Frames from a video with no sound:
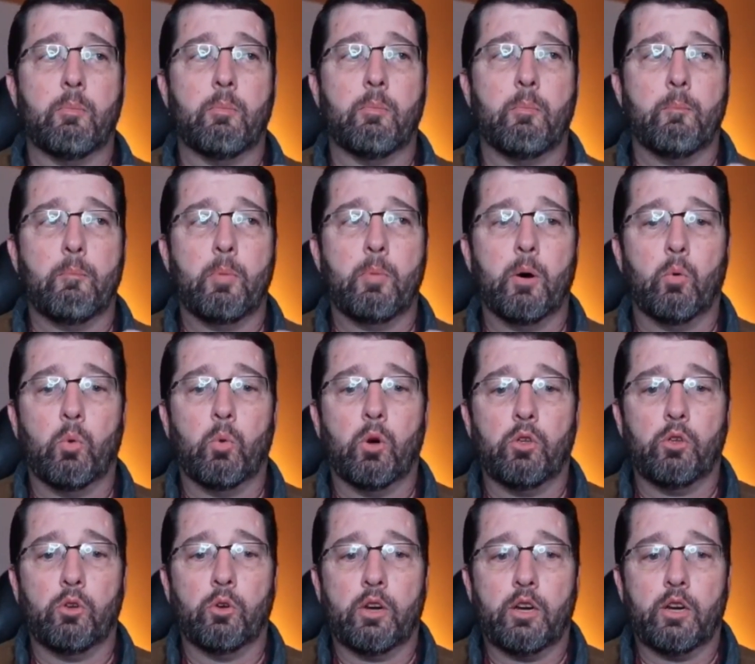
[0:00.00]
But what
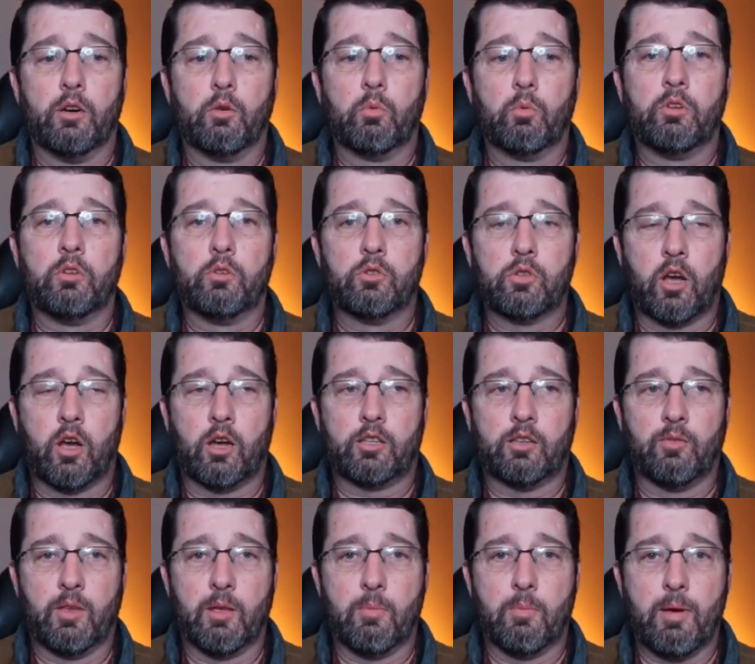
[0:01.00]
you'll hear when you talk
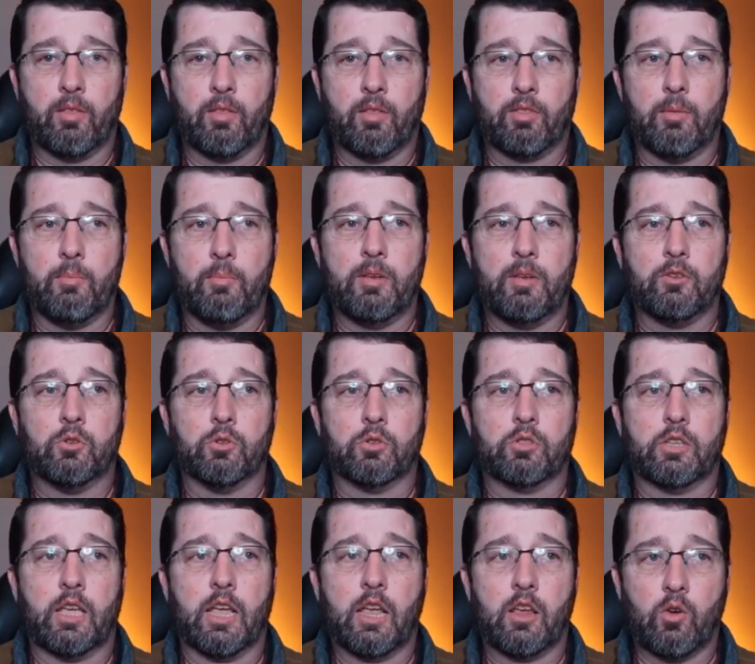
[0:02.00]
to me about them is you'll
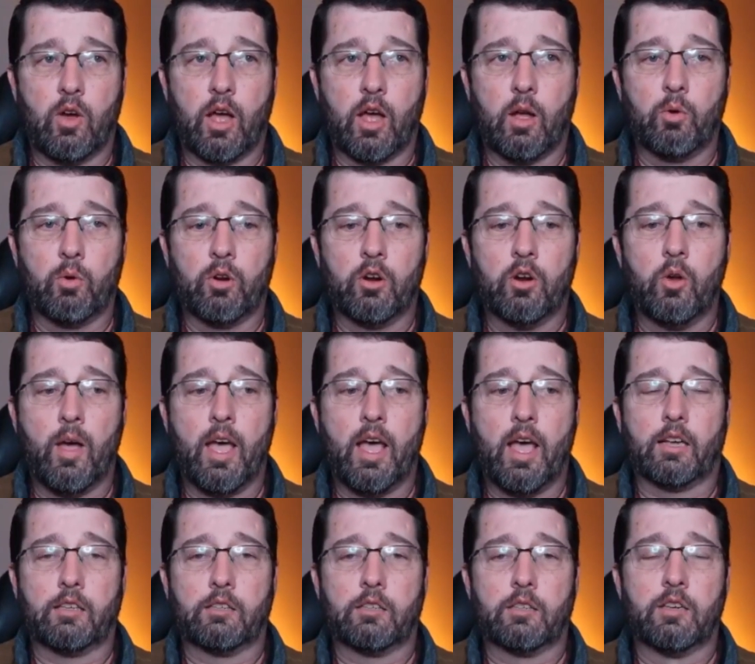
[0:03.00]
say, I want to know
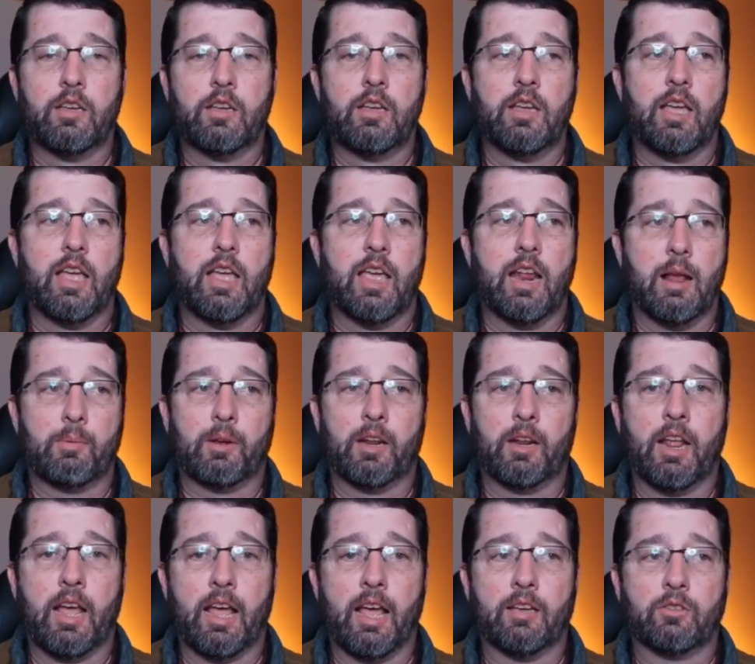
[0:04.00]
X. And I'm going
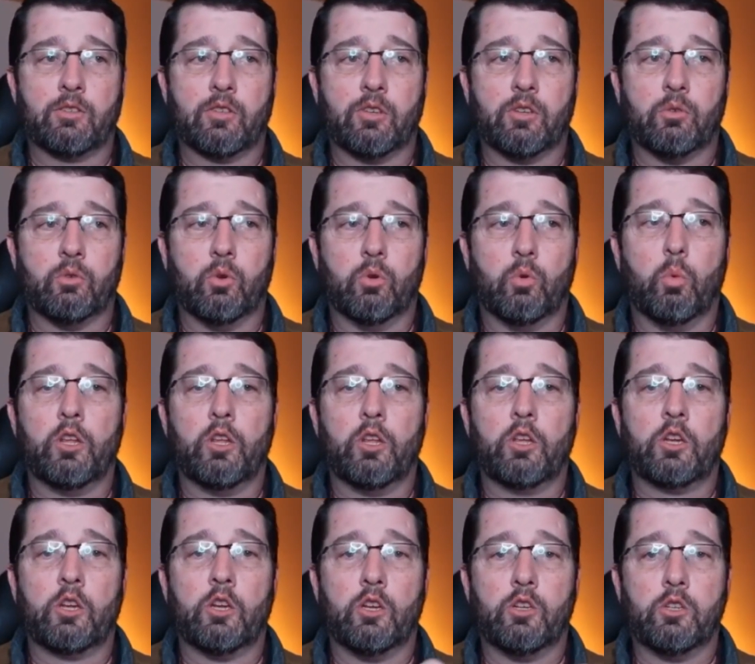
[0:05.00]
to ask you, what are you
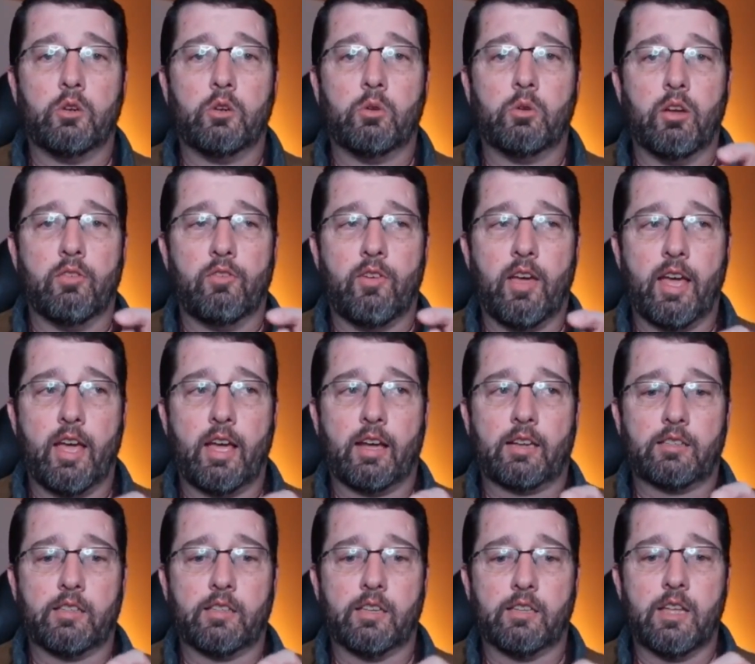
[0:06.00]
going to do if
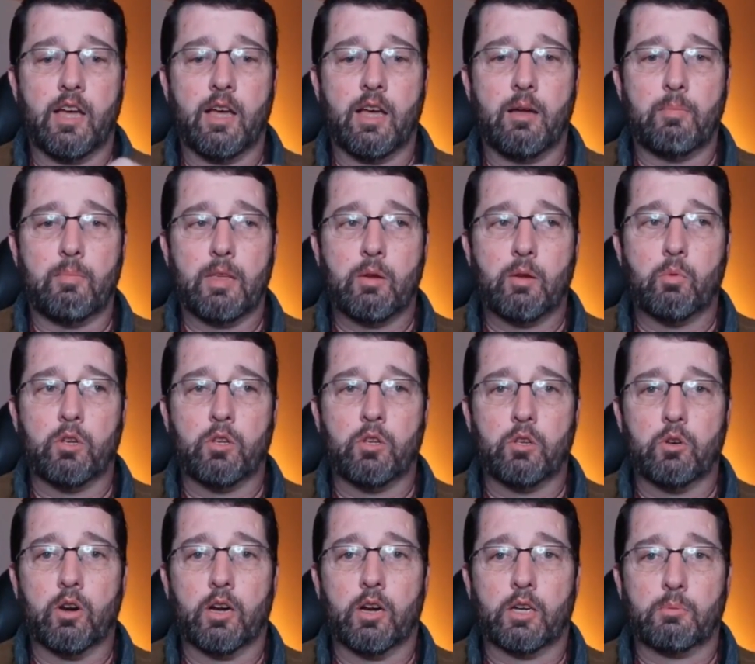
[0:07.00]
X does not meet what
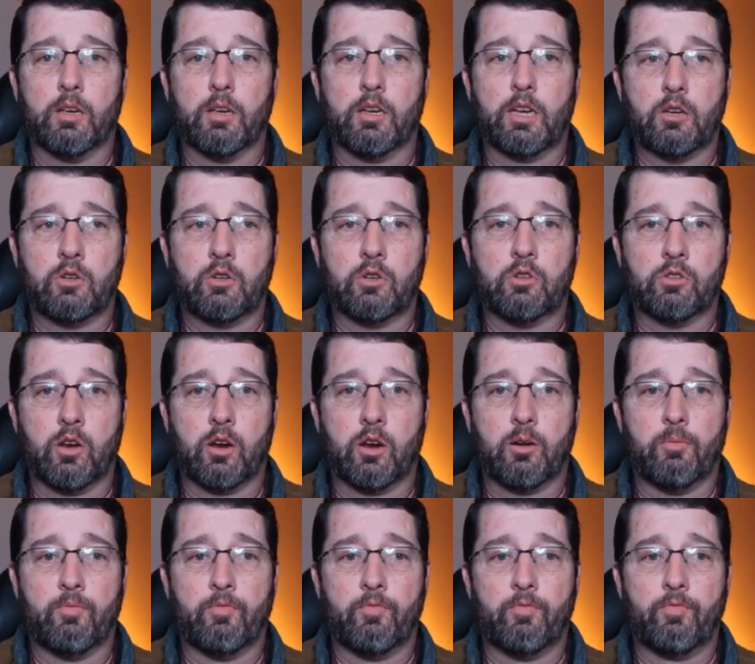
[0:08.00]
your expectations
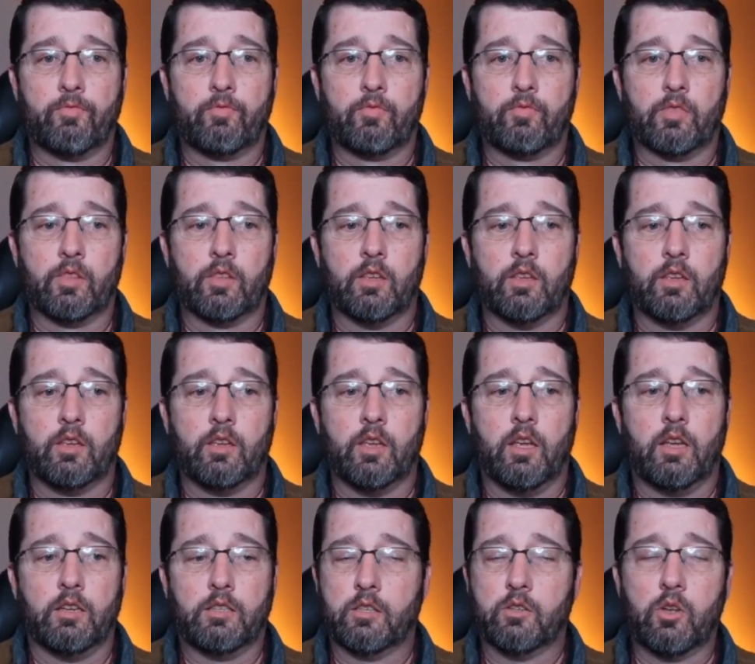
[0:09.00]
are?
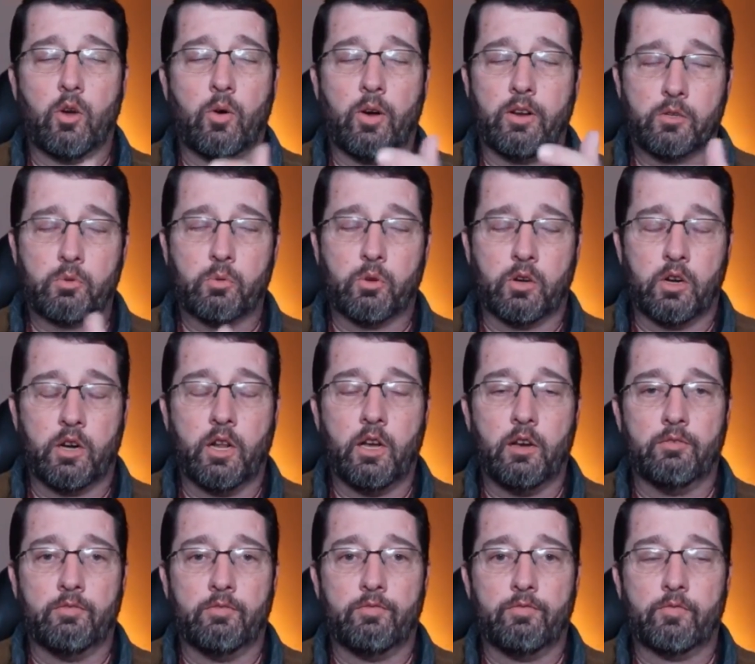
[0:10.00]
And he says, I just want to
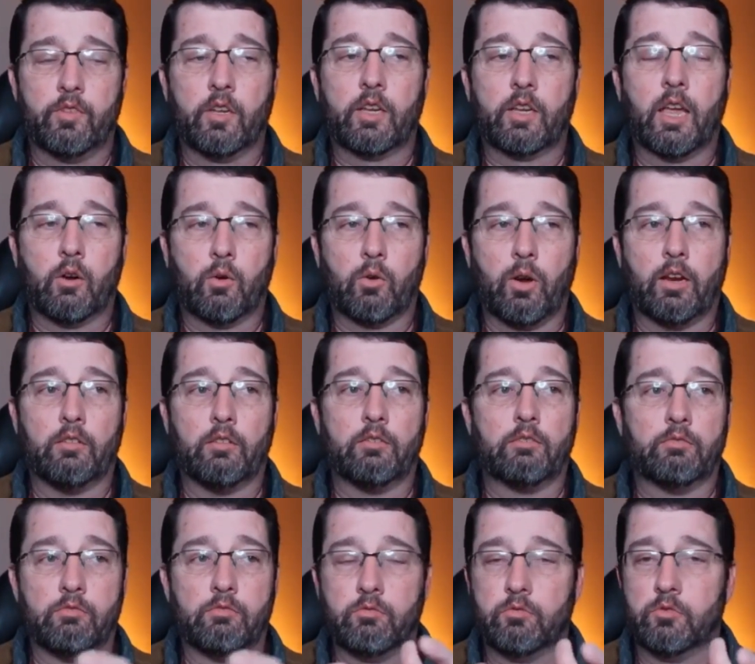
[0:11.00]
know. Okay, great.
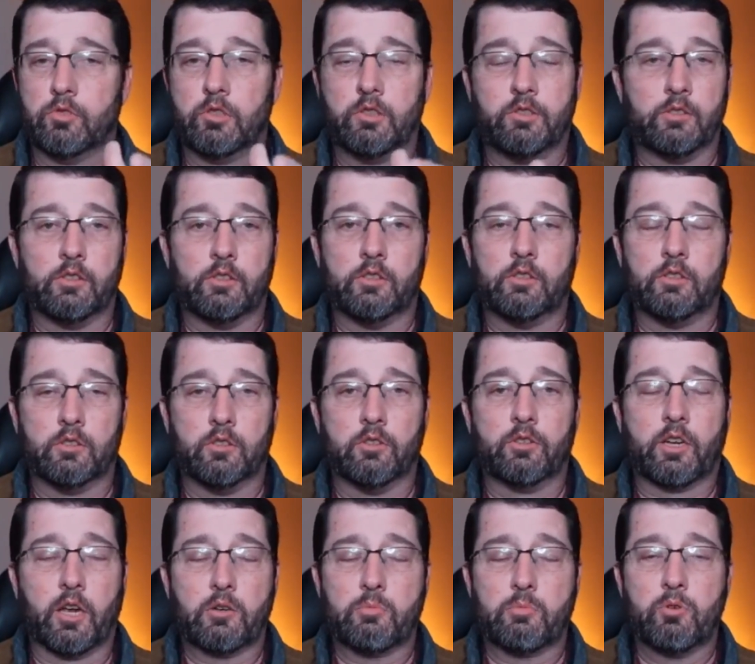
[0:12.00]
You're the
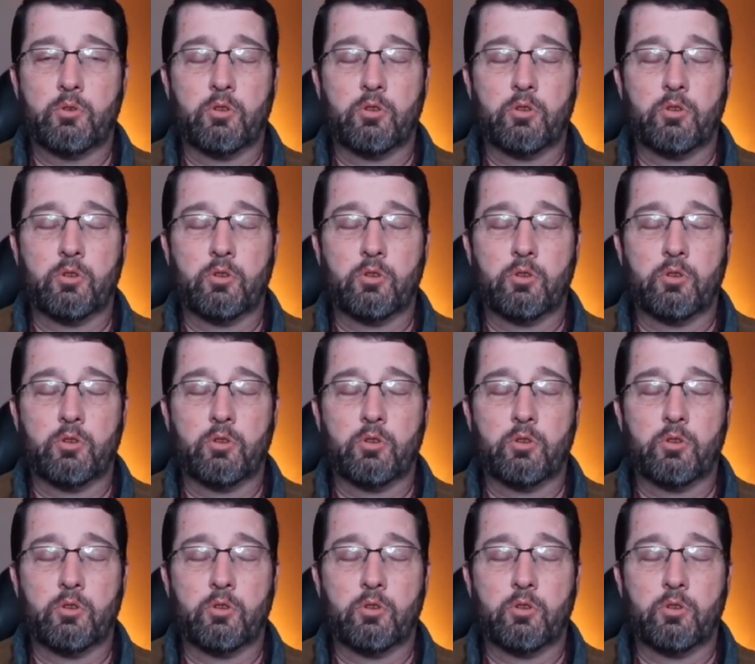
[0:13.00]
customer. You